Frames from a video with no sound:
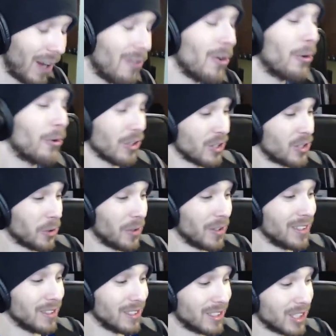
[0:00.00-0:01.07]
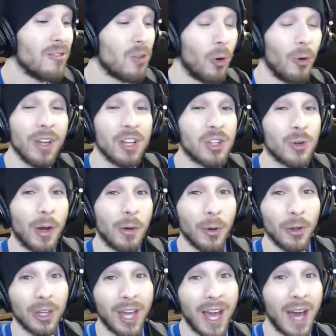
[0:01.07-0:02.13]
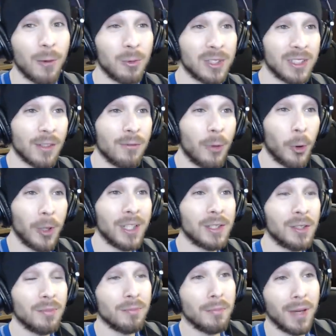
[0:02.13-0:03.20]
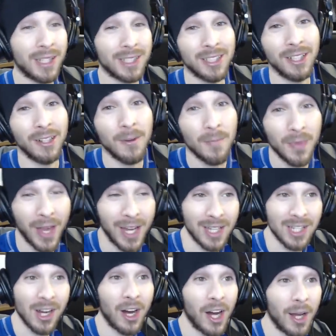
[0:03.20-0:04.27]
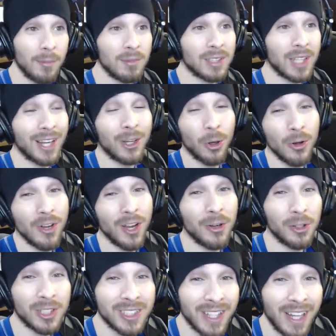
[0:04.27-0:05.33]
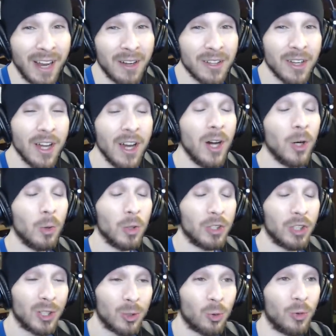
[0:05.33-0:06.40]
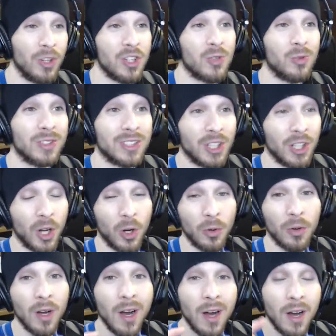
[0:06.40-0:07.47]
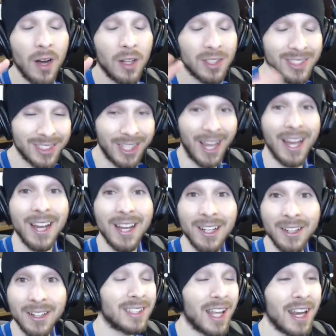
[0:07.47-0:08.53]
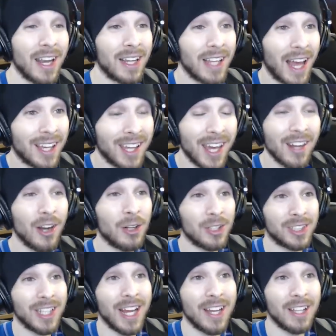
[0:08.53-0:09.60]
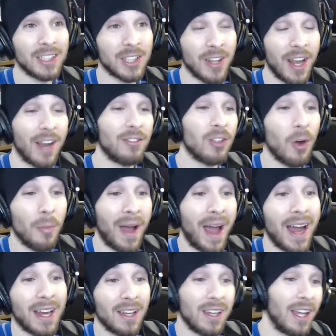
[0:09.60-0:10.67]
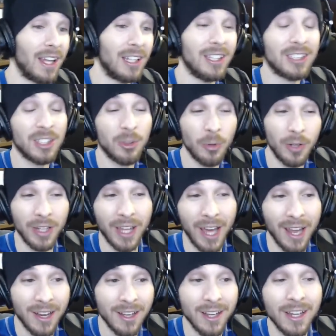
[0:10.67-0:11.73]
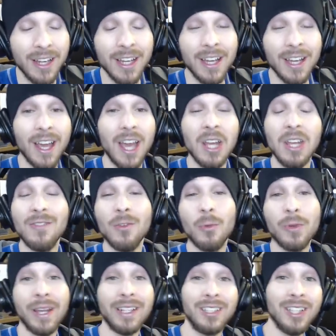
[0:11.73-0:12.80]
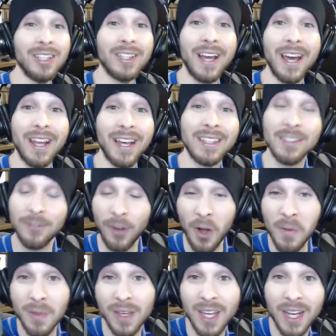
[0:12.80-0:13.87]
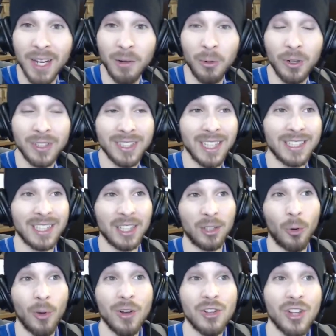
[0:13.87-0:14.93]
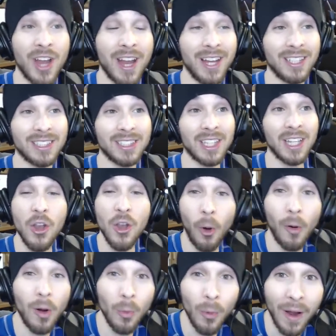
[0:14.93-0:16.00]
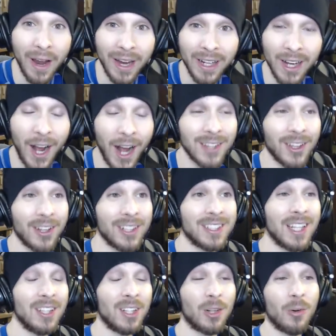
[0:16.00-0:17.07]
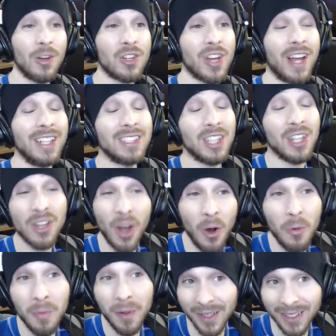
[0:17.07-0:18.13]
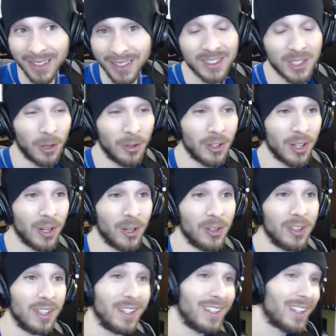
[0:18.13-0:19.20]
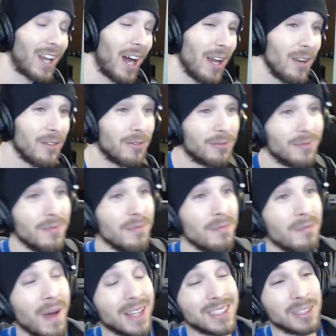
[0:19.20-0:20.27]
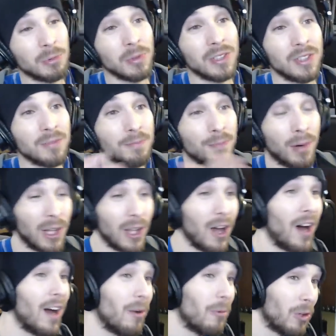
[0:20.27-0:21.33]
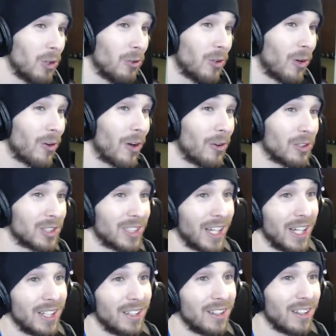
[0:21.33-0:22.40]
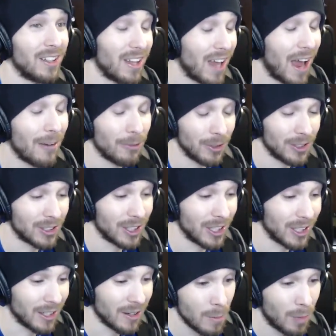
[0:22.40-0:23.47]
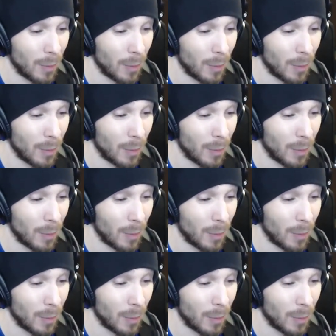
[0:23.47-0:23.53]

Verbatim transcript: I really enjoyed this. The only issue I really had was the voice mixing. At times, I couldn't understand what the Grinch was, you know, saying. Then I, I can't understand it, so then I have to go back and listen to it again and even when I did that at the very beginning where it says that Grinch hates Norway, I thought it said that Grinch hates nobody. So, you know, it kind of messes with the plot when you don't understand everything.